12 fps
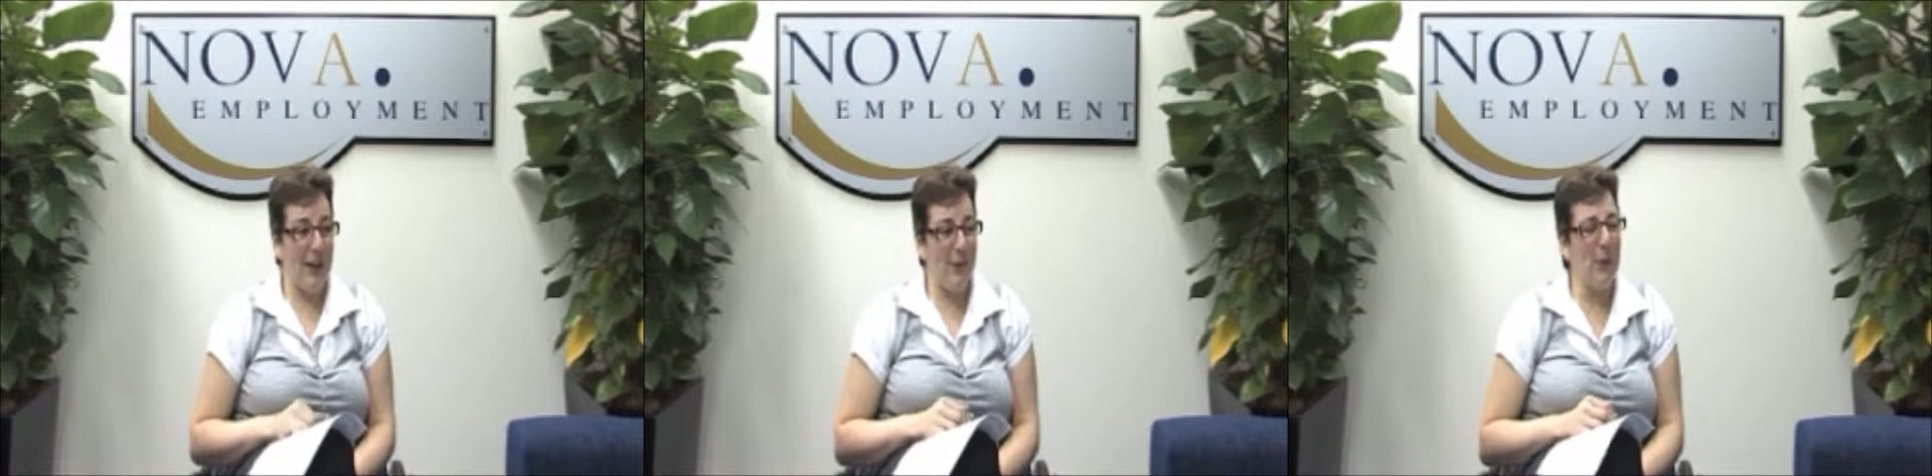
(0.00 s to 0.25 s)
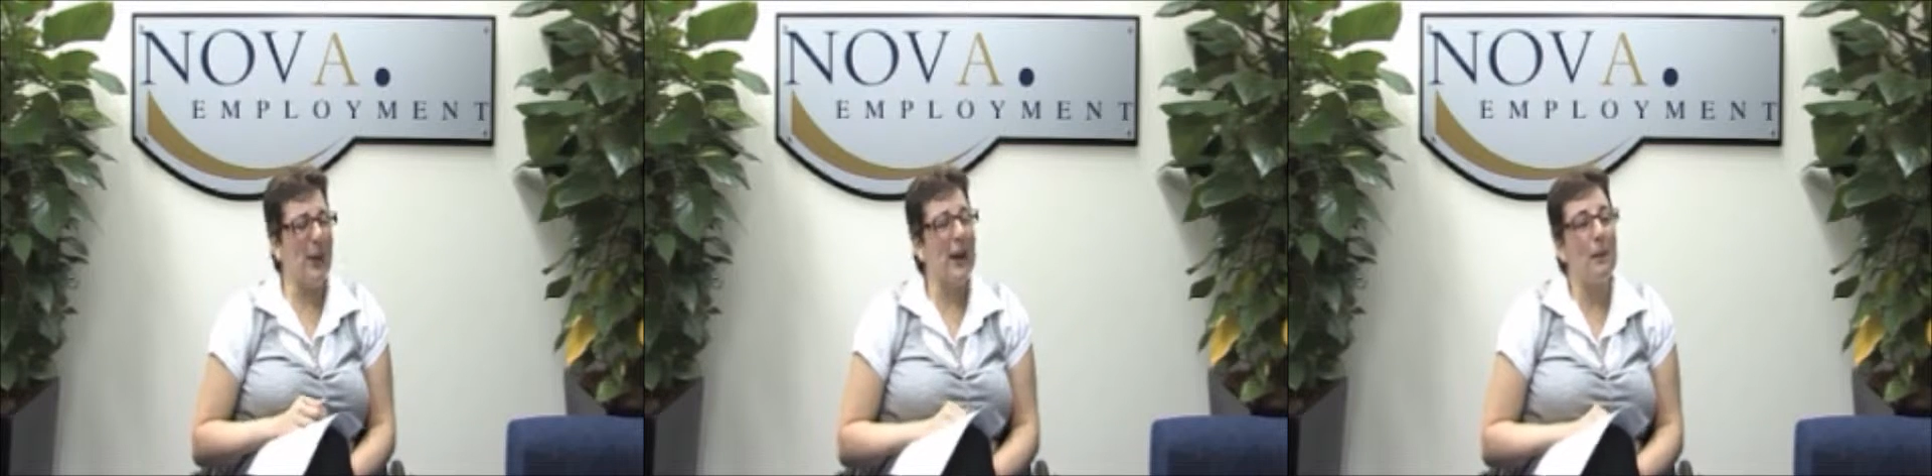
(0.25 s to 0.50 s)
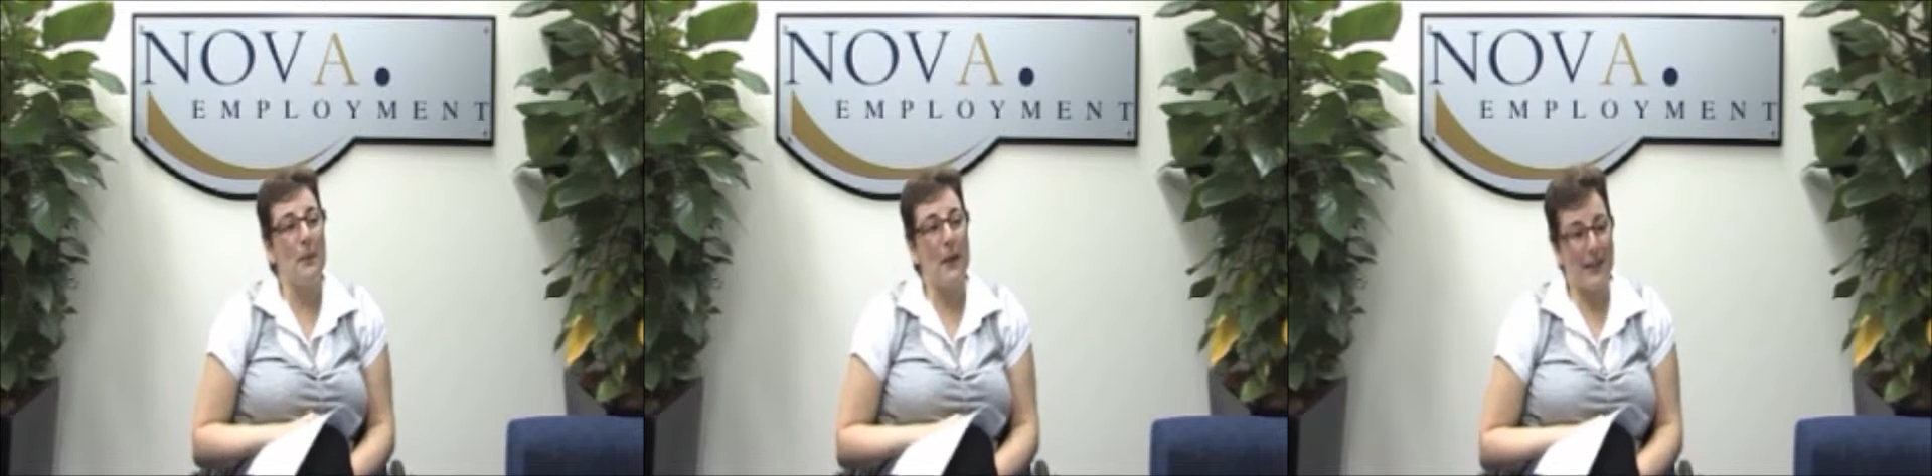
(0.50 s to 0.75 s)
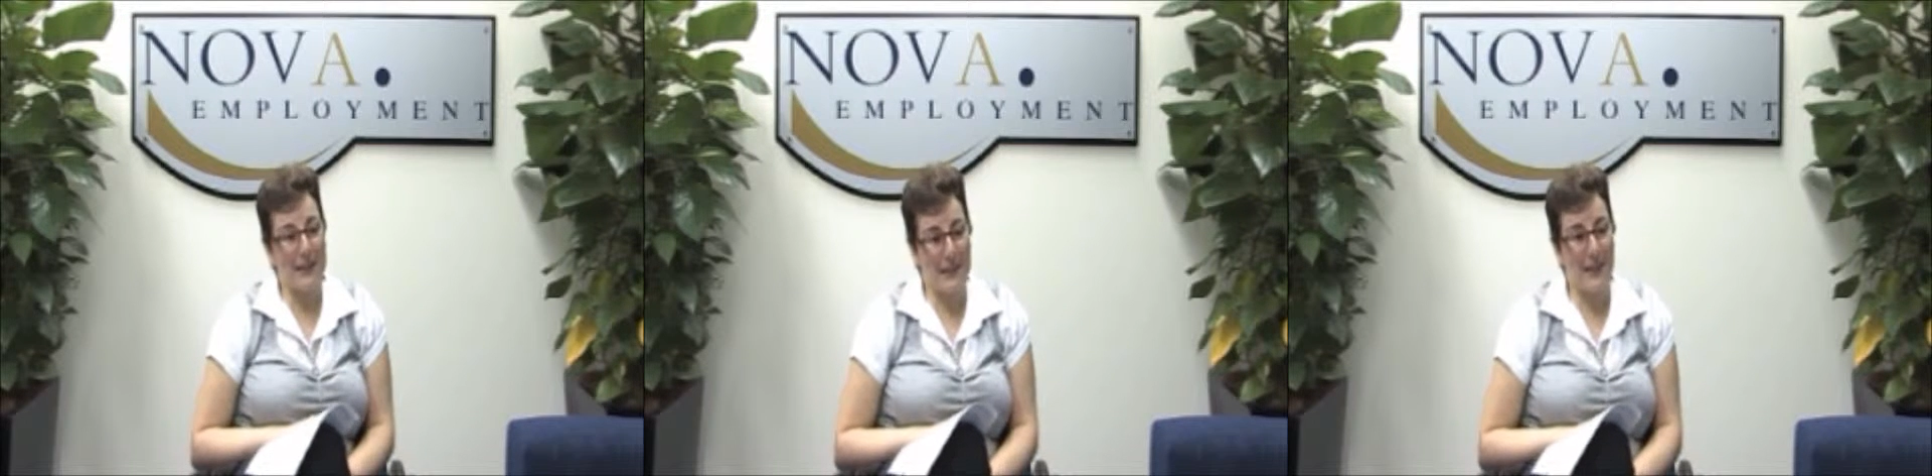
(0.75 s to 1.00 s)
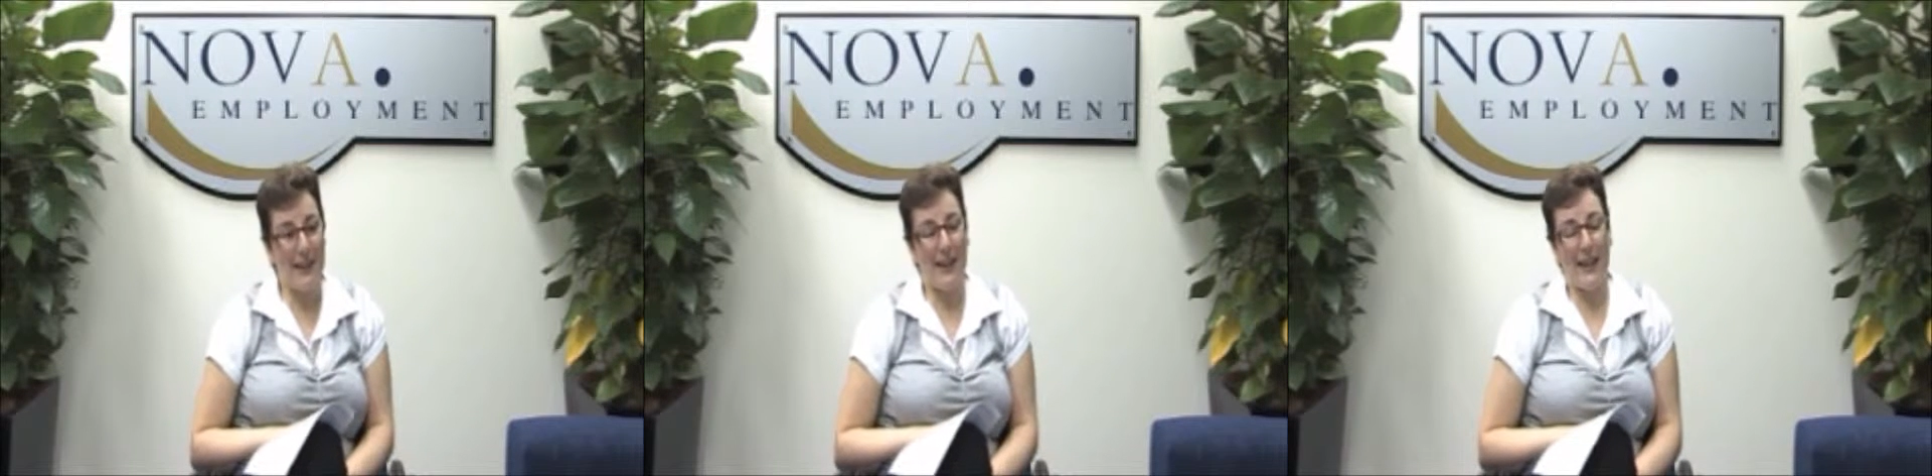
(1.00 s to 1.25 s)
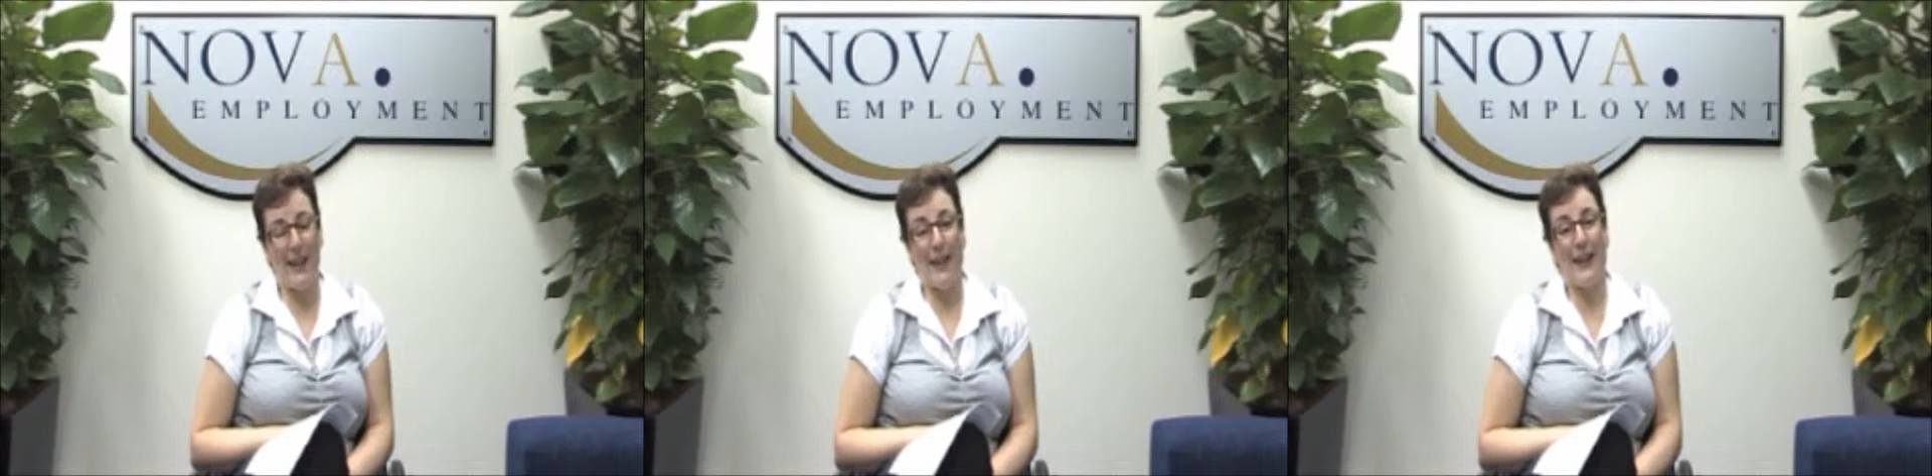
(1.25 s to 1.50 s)
We'll come back to
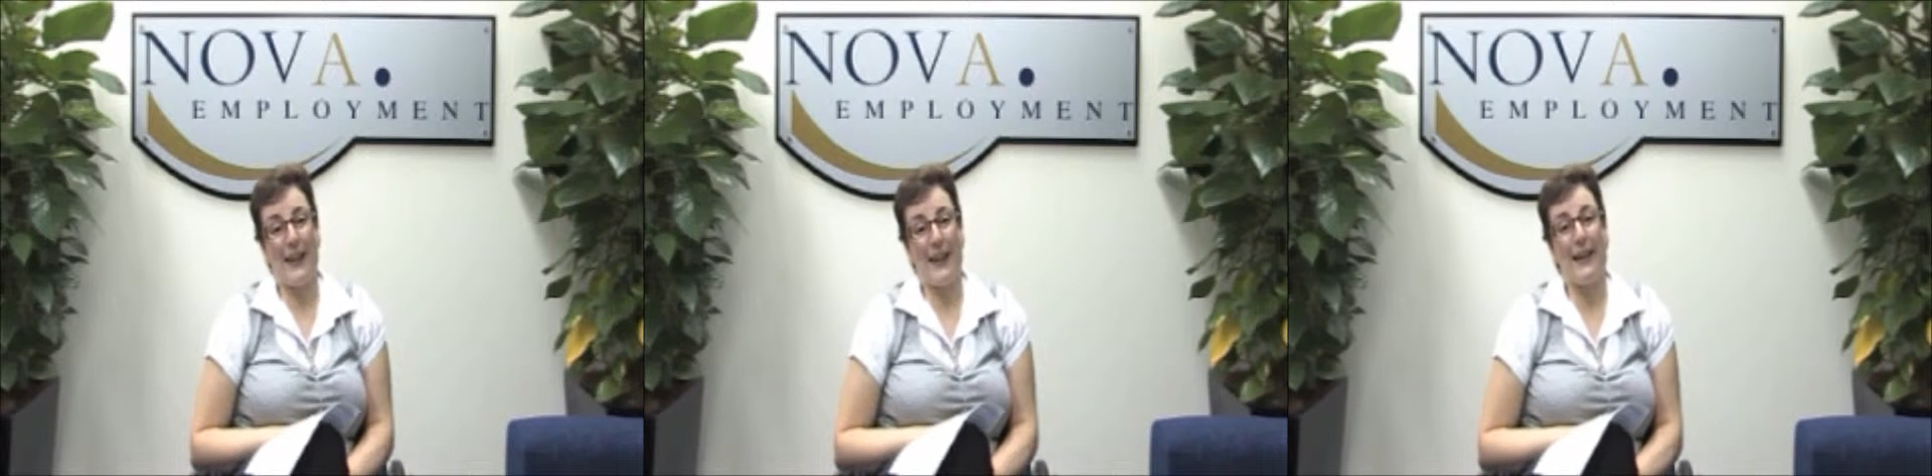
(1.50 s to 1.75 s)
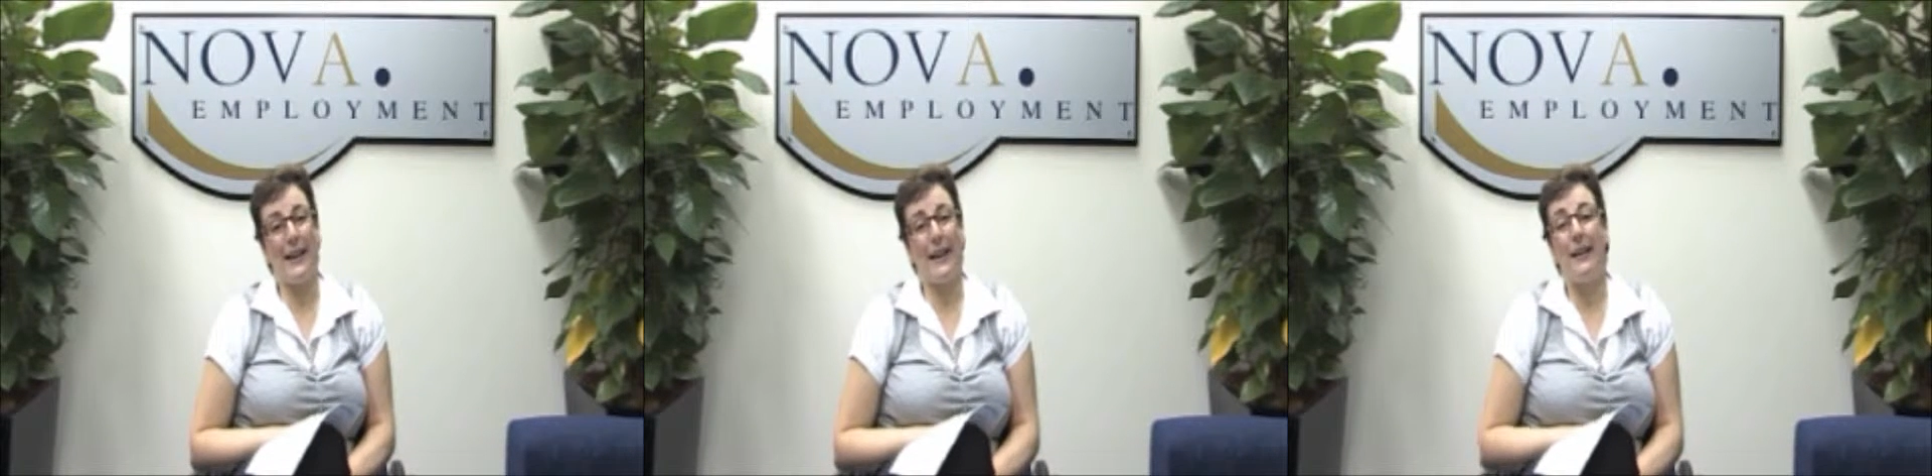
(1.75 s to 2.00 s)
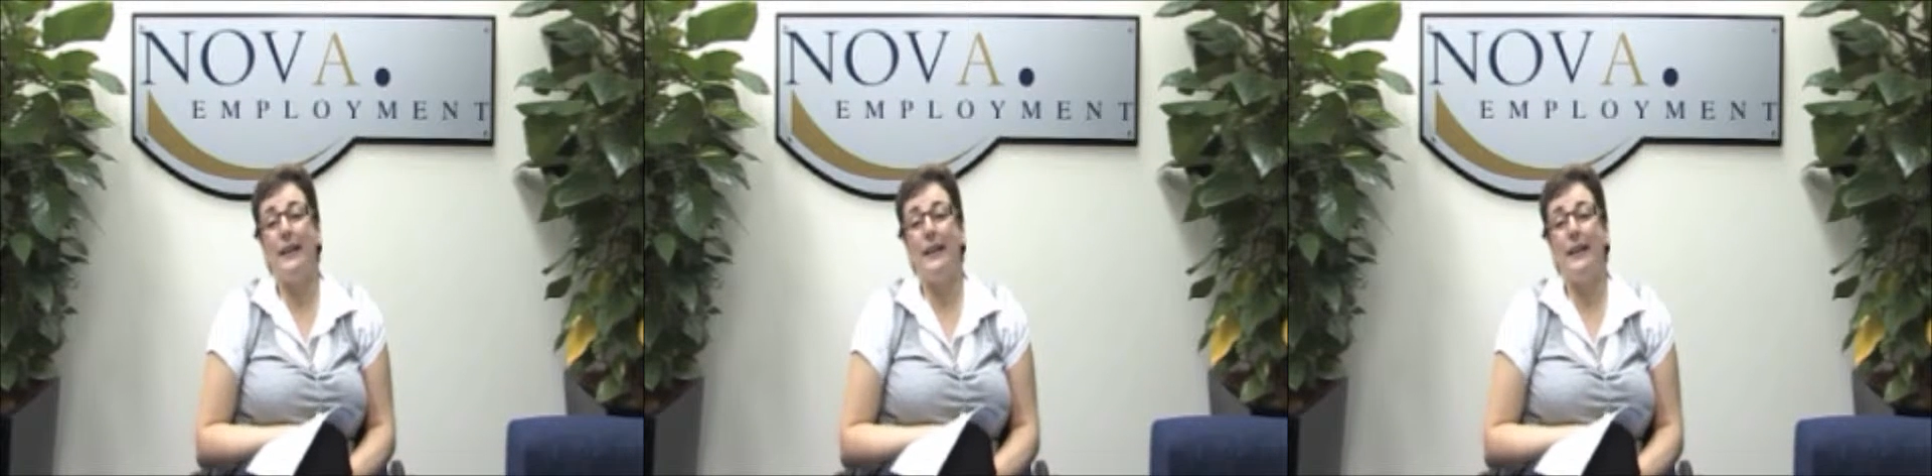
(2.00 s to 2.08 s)
that, I think.